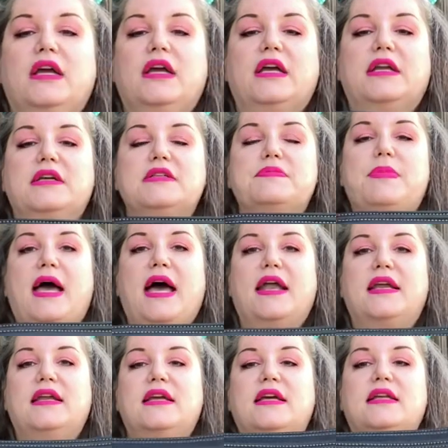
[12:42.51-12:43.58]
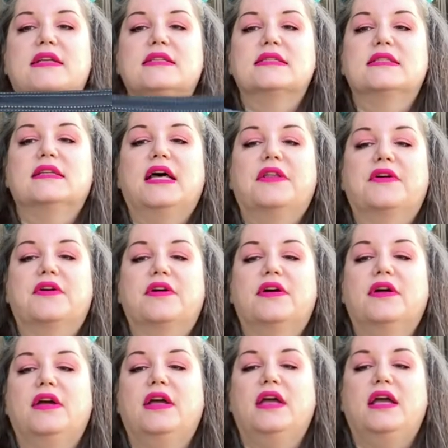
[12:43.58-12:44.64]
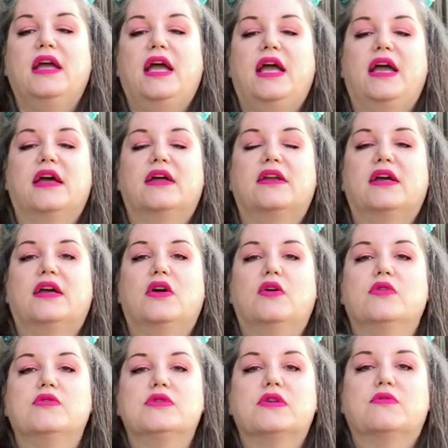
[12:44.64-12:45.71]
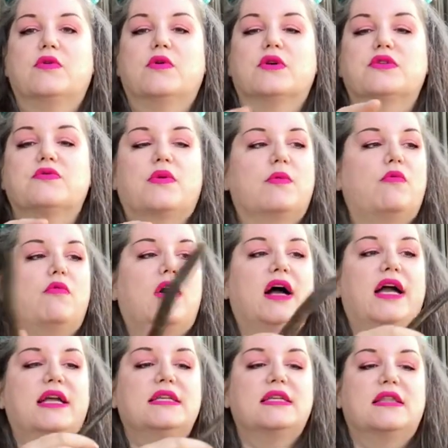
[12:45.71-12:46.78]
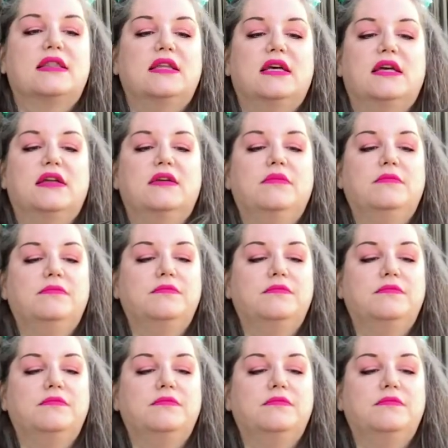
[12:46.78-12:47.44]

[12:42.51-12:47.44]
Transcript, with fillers: It is padded, it is leather, and it goes, of course, from wide to thin